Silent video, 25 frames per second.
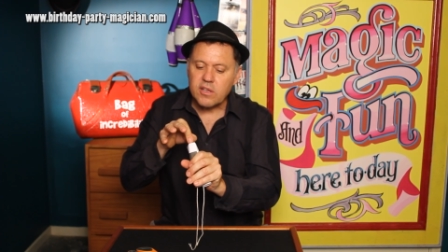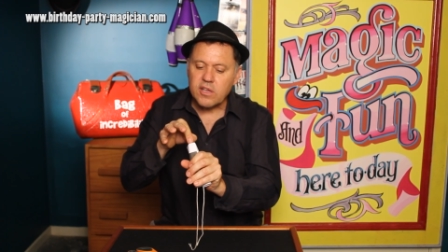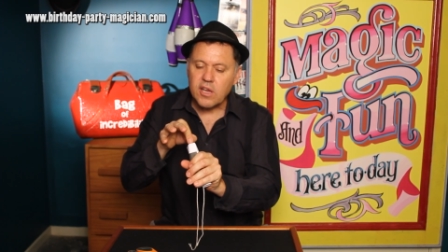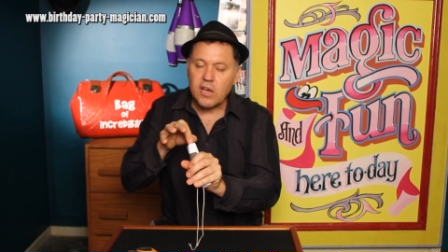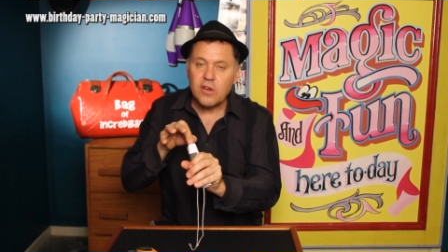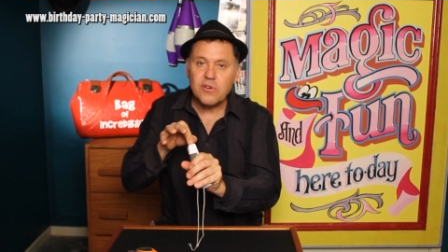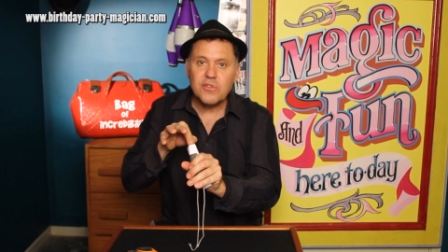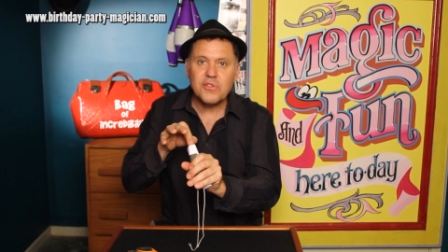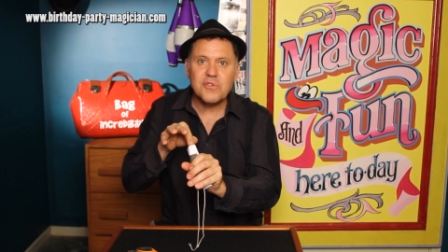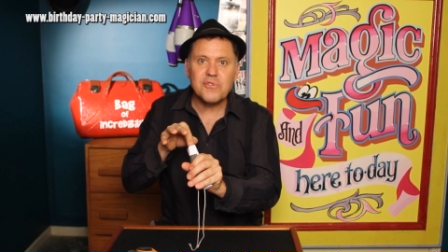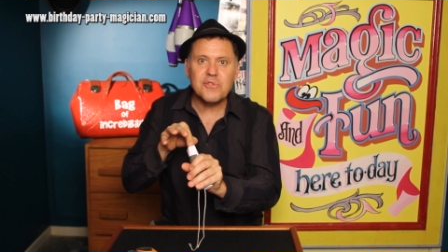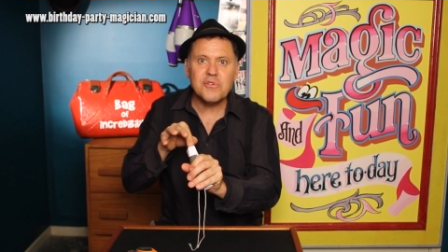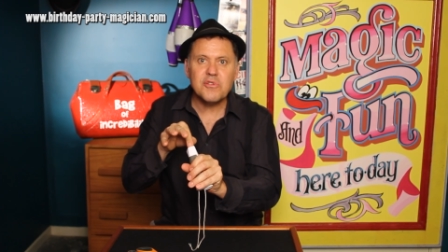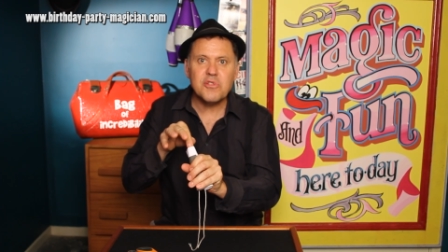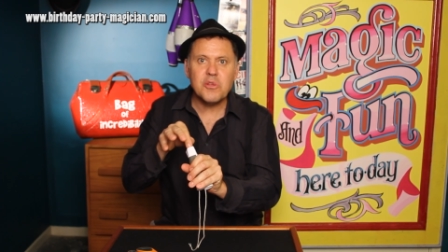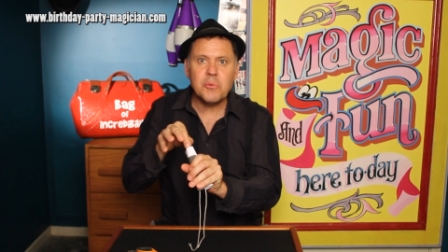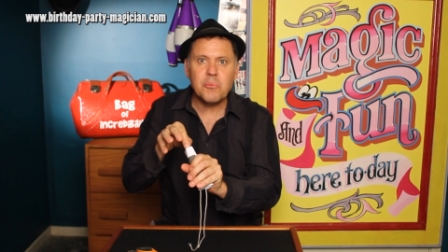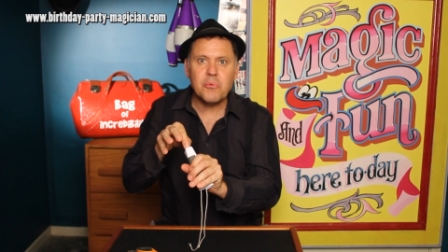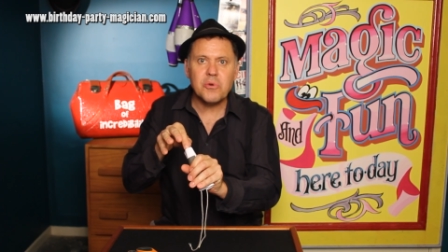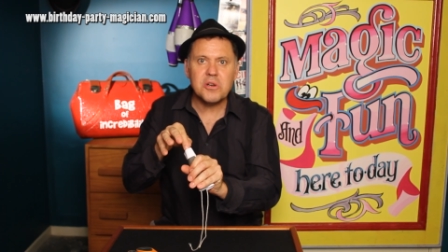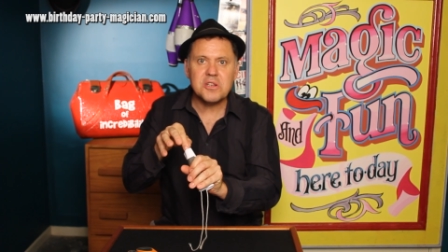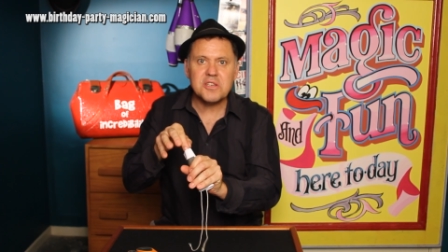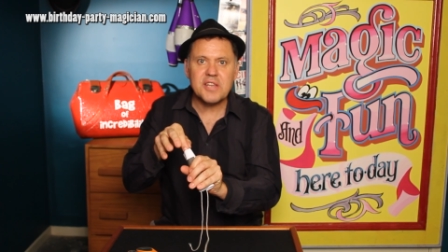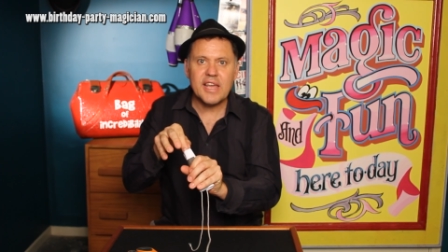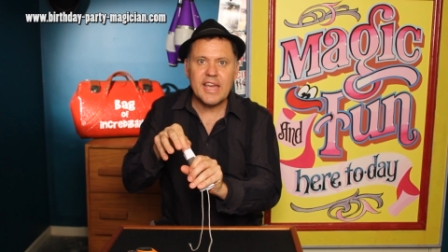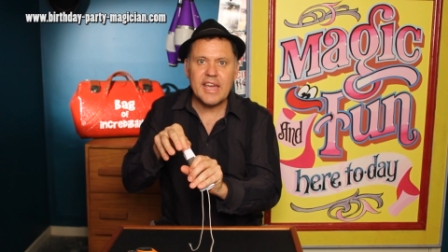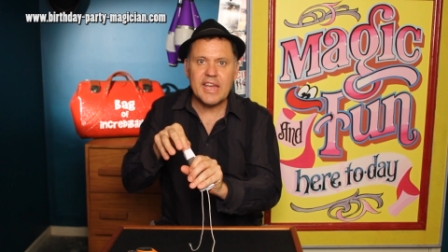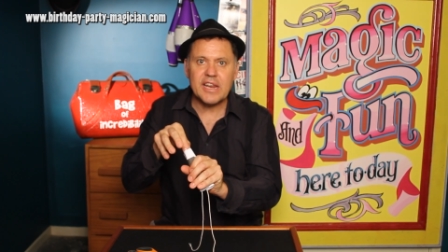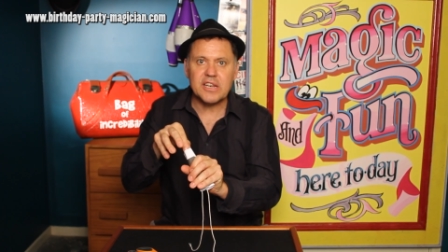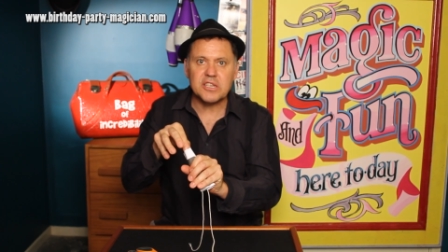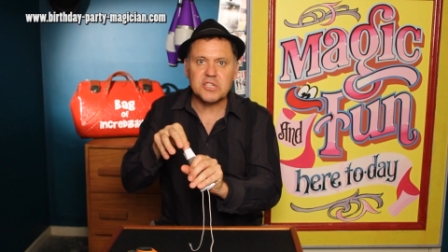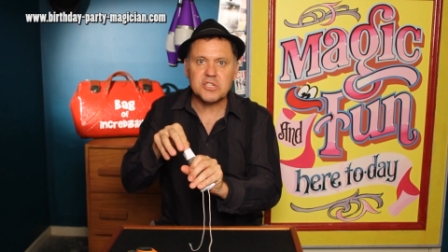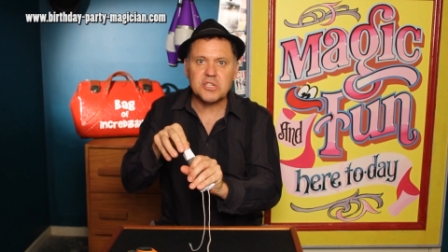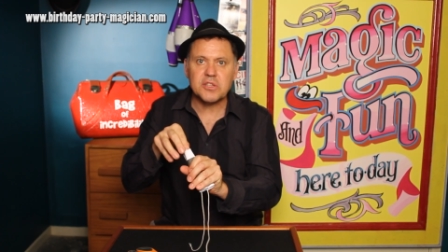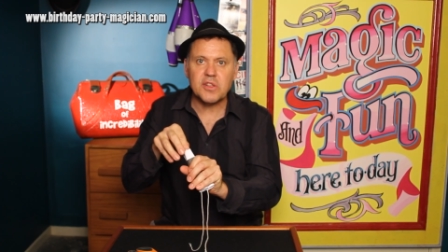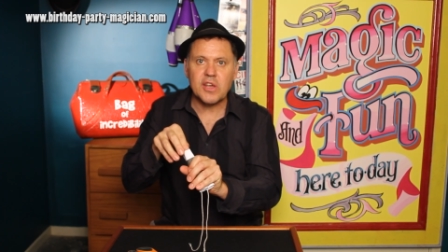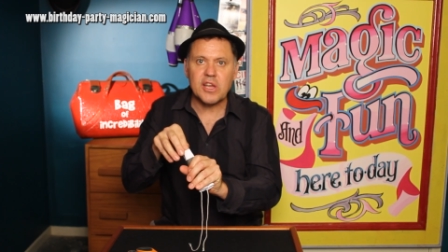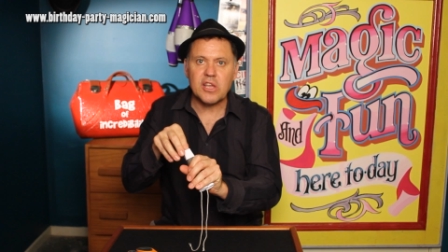go through the
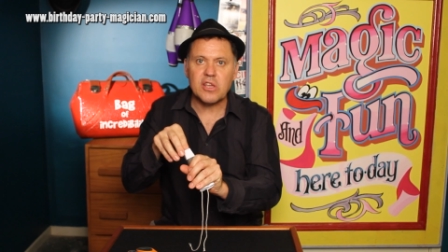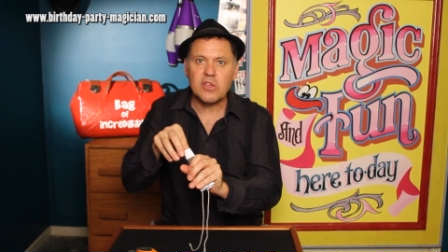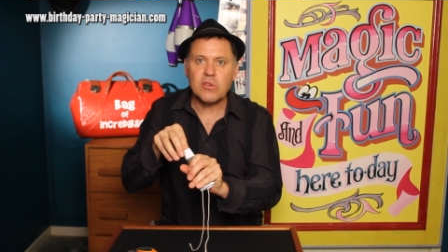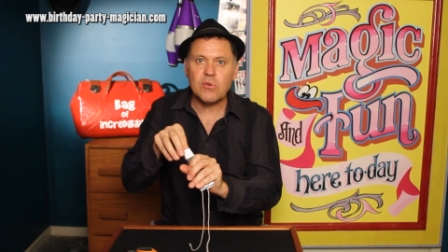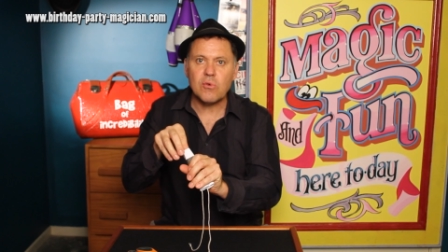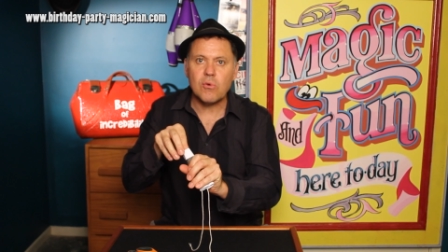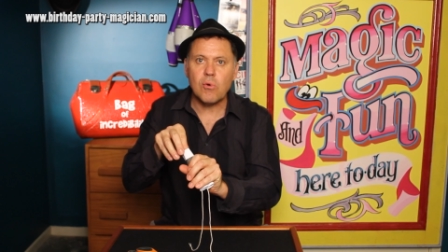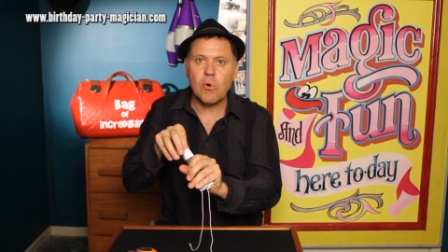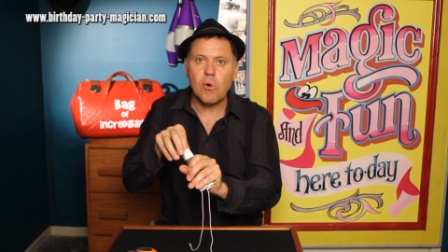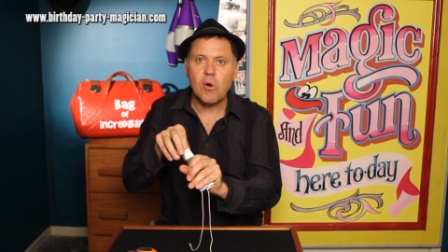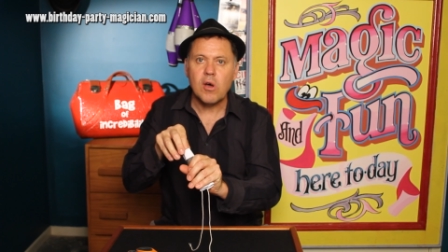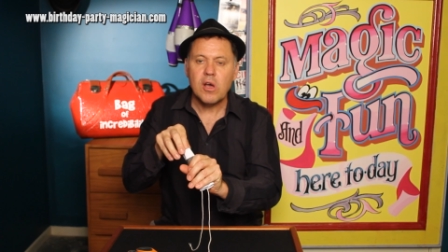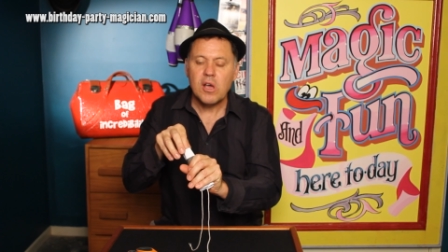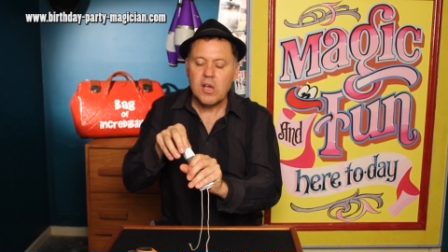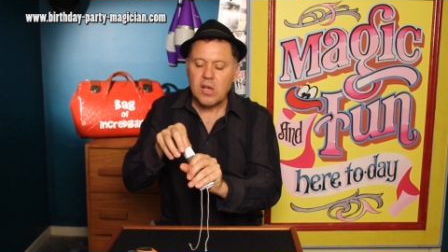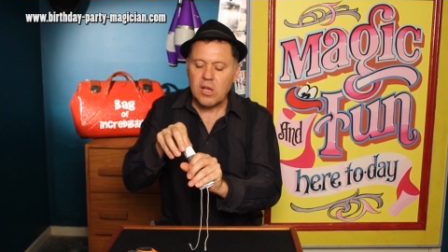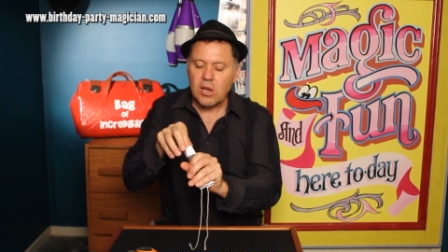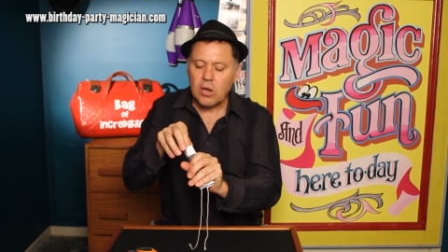pretense that you're